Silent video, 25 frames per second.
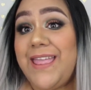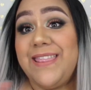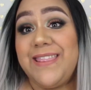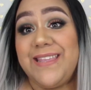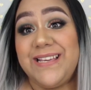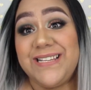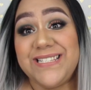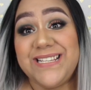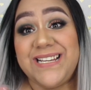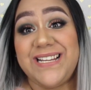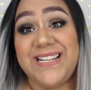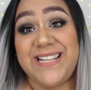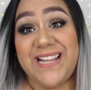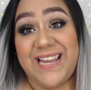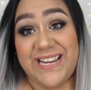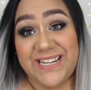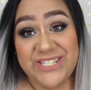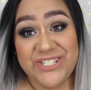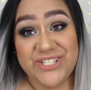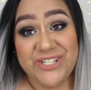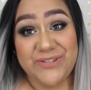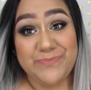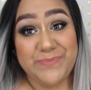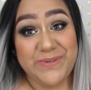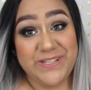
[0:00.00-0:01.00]
this
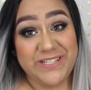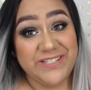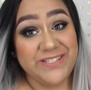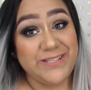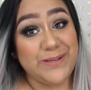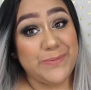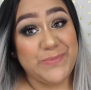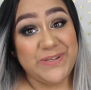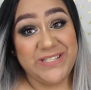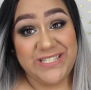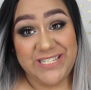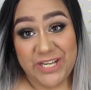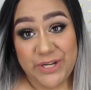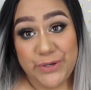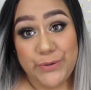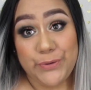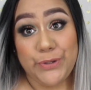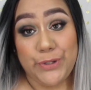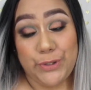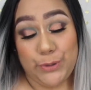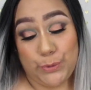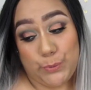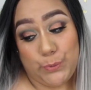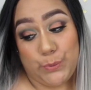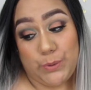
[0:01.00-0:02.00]
collection, bitch, let me tell
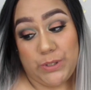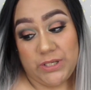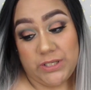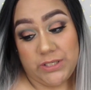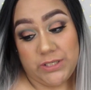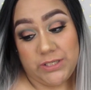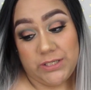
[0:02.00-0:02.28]
you,